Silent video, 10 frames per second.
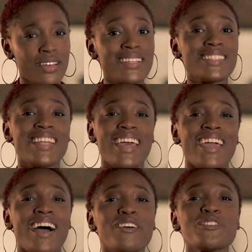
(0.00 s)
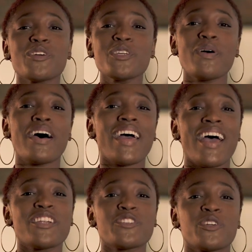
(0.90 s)
Today, I'll show you how to
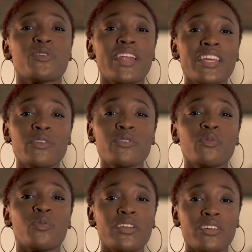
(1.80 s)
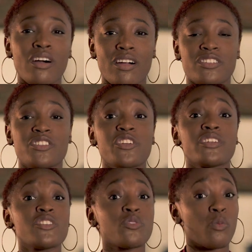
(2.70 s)
add your Credit Union One cards to your
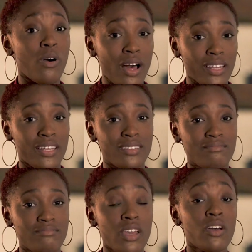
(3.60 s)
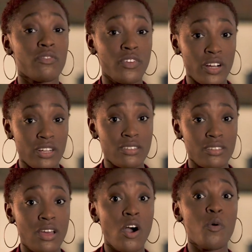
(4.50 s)
digital wallet.
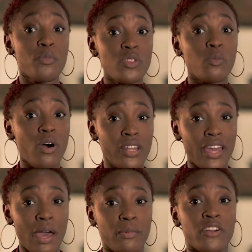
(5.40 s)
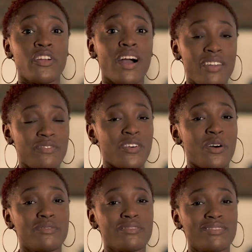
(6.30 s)
First, open the wallet app on your
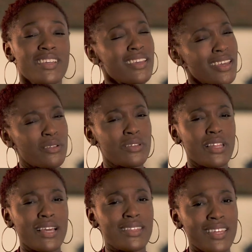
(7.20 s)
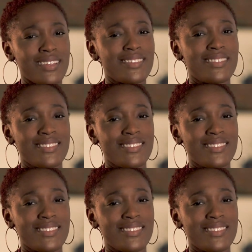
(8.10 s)
iPhone. It'll look like this.